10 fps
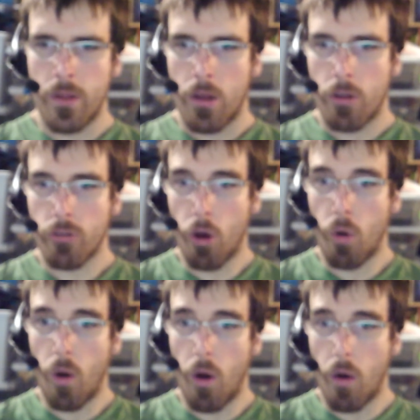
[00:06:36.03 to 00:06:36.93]

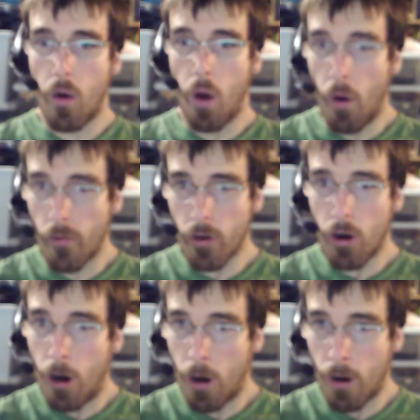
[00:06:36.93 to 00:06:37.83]
So
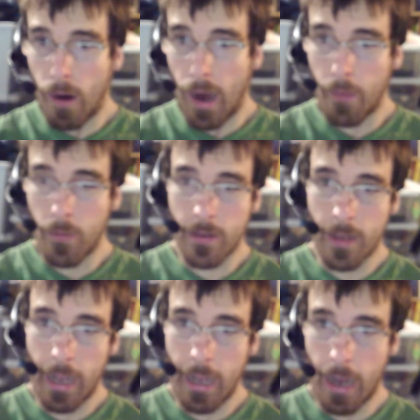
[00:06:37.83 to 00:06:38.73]
overall, I would
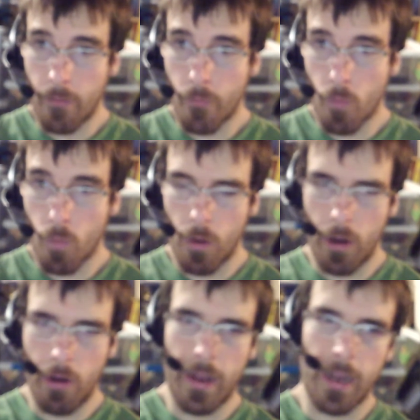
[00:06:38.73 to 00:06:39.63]
say I'm
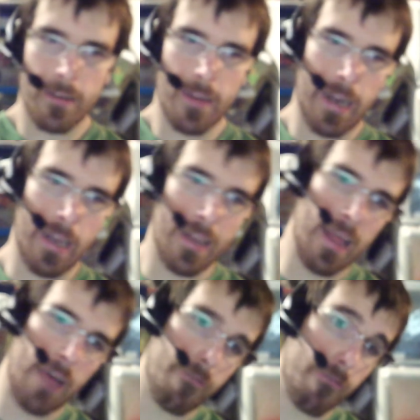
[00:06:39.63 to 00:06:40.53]
really excited
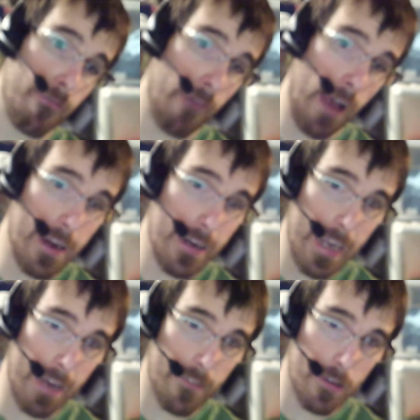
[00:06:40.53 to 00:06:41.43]
to finally
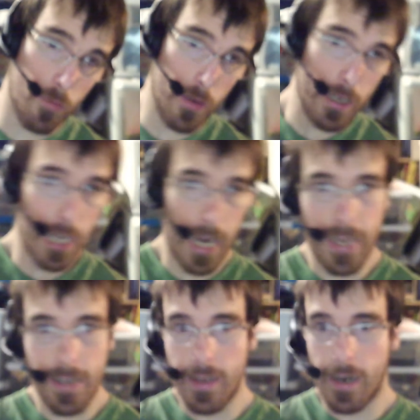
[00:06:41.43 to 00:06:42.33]
have the Switch. I
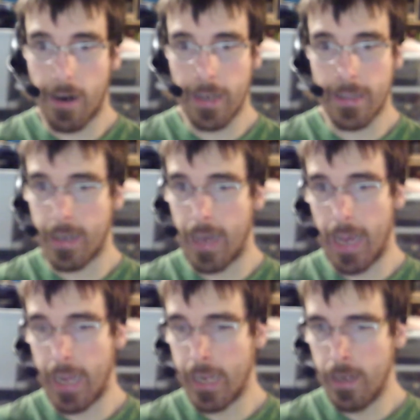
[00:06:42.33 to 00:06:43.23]
like
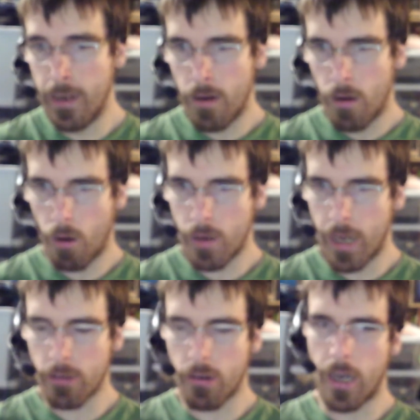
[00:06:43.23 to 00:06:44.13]
today or
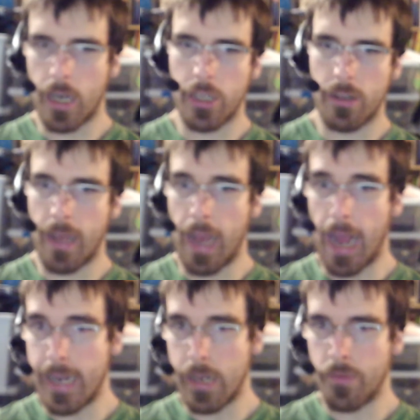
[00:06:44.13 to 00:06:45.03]
yesterday, I should say. I
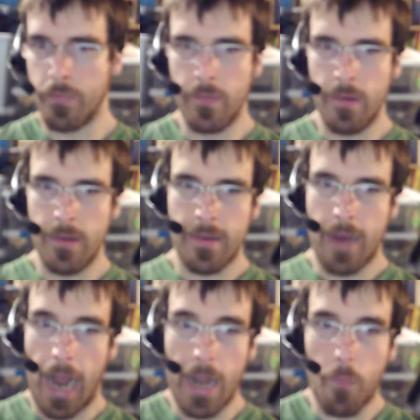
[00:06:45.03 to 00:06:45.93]
didn't
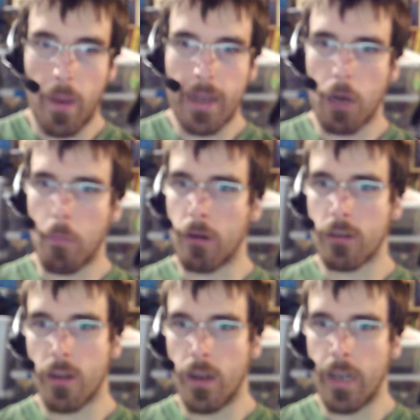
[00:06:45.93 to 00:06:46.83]
wake up on
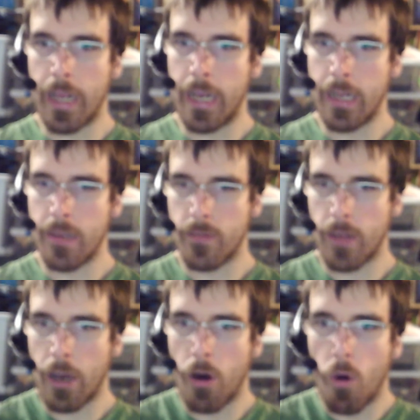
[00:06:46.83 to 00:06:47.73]
Sunday and
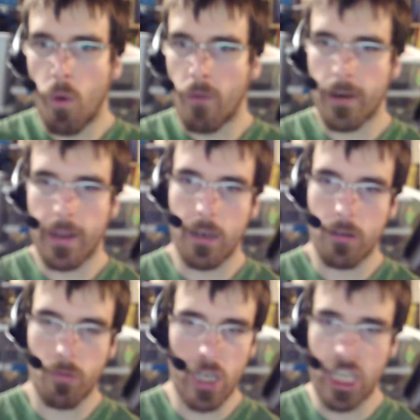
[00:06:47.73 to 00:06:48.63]
say, "Oh, I'm gonna get a
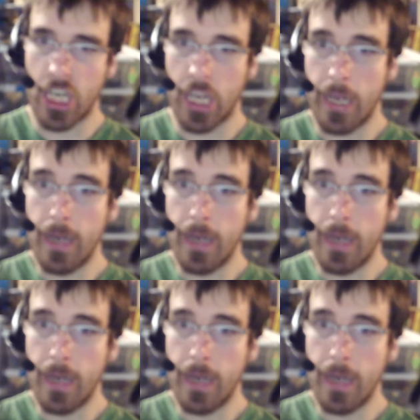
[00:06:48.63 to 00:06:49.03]
Switch today."